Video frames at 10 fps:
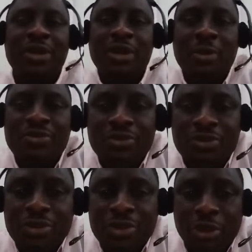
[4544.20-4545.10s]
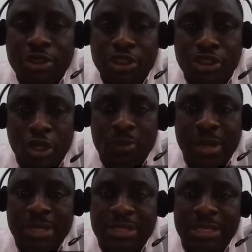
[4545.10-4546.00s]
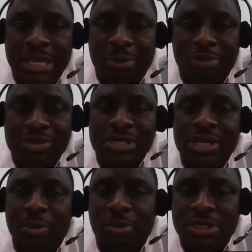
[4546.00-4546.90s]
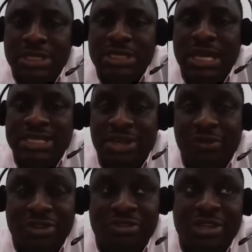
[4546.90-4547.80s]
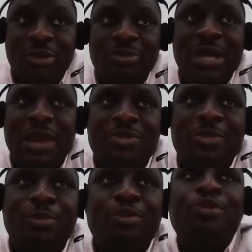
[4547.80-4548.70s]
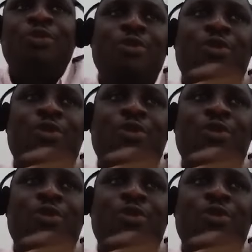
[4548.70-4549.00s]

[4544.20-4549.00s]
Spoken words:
when it comes to your judgment in embracing opportunity and self-interest, sometimes people